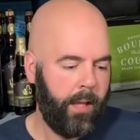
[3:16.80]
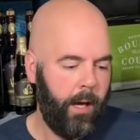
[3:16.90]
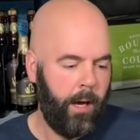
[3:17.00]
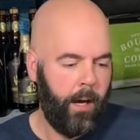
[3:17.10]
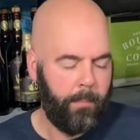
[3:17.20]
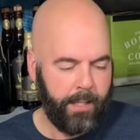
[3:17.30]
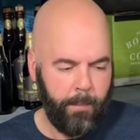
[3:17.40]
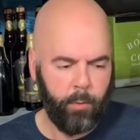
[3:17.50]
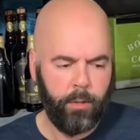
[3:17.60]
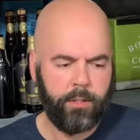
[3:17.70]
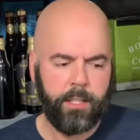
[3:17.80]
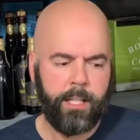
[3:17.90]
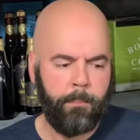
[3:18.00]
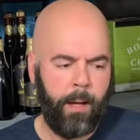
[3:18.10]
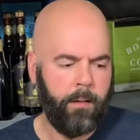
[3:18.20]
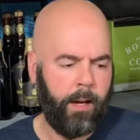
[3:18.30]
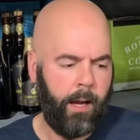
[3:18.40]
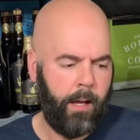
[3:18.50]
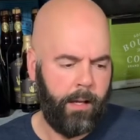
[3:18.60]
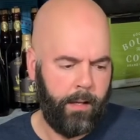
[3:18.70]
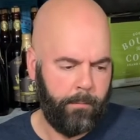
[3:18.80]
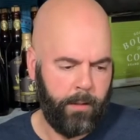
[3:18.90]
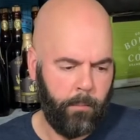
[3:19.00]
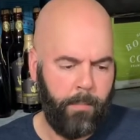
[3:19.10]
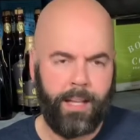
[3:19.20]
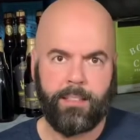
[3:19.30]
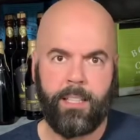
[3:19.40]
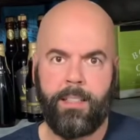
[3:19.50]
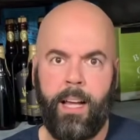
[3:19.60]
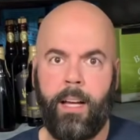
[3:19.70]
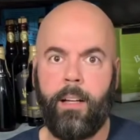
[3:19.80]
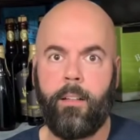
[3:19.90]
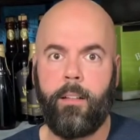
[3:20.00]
But again, breweries are getting better at you know, masking that